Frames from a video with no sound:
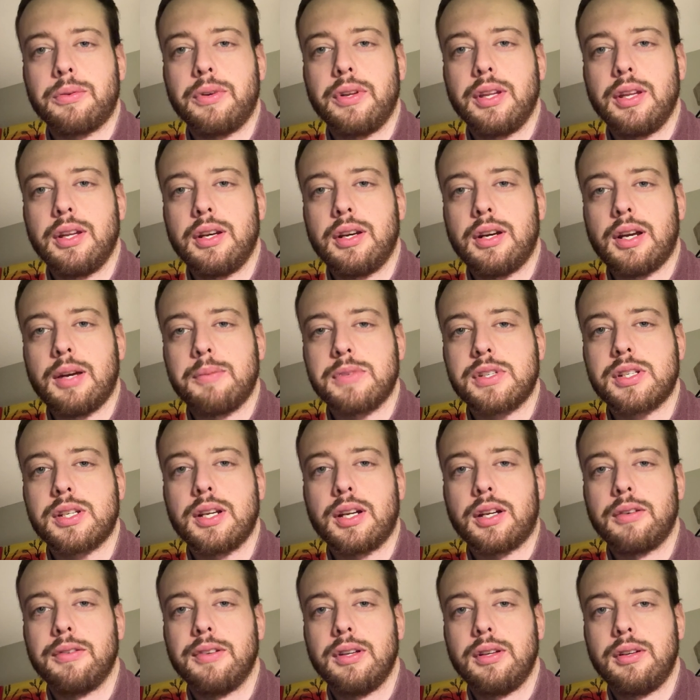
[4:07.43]
with it and I'm
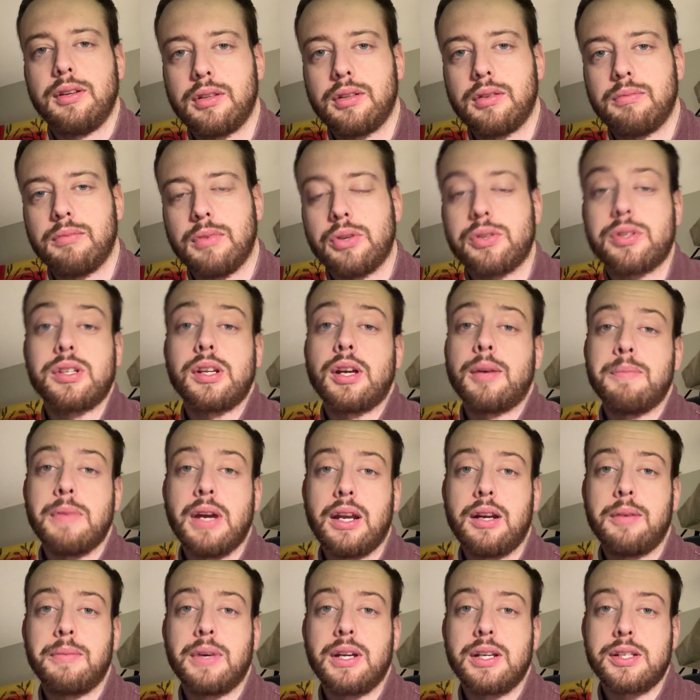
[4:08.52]
sick of it. Mostly I'm mad
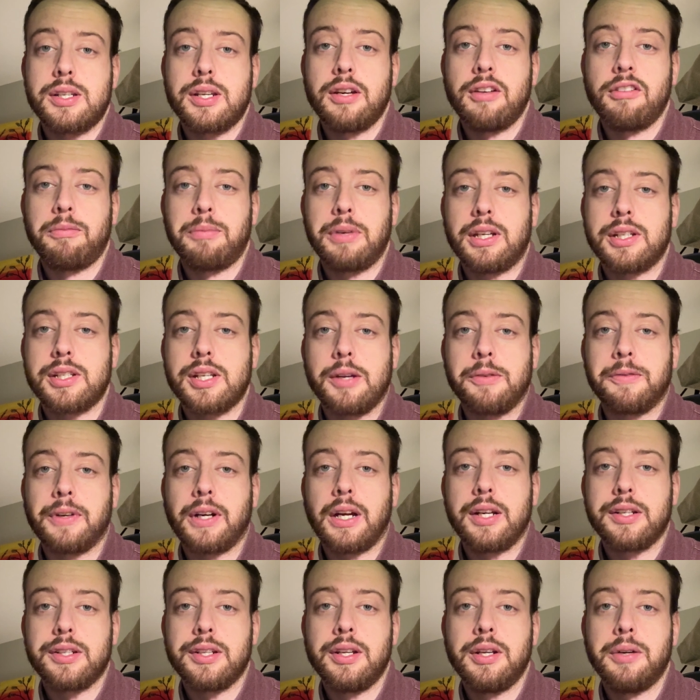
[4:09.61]
at myself because I
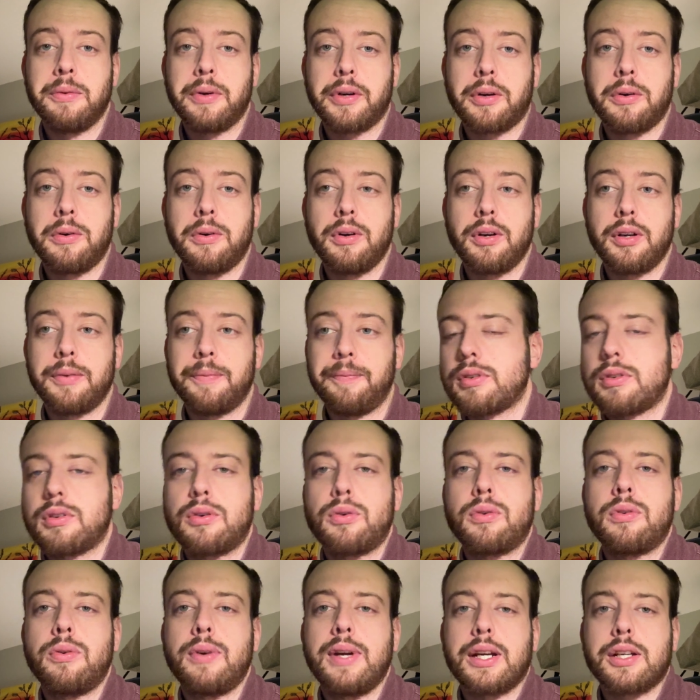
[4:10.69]
forgot to hit record
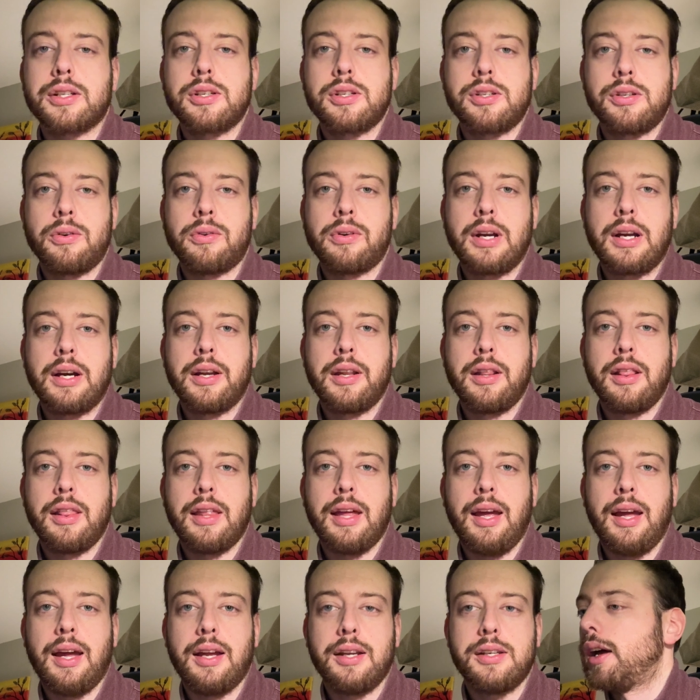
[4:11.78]
quick story on
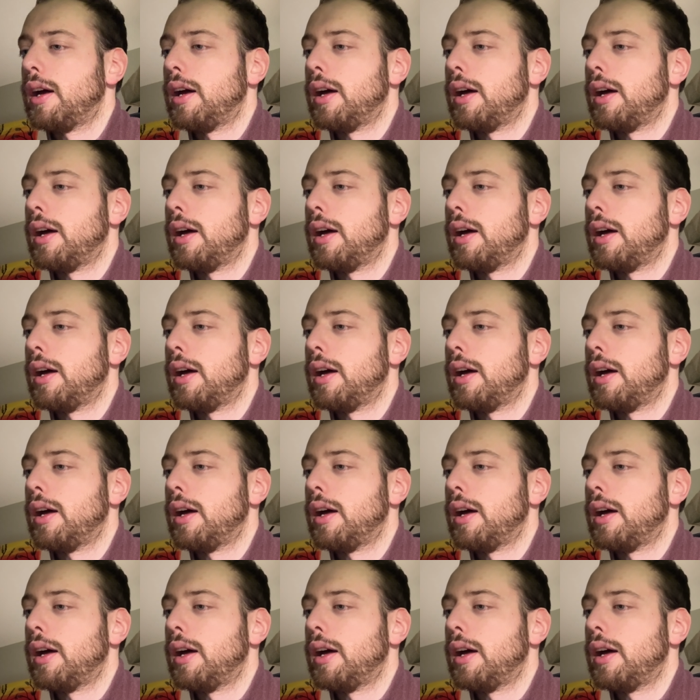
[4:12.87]
that.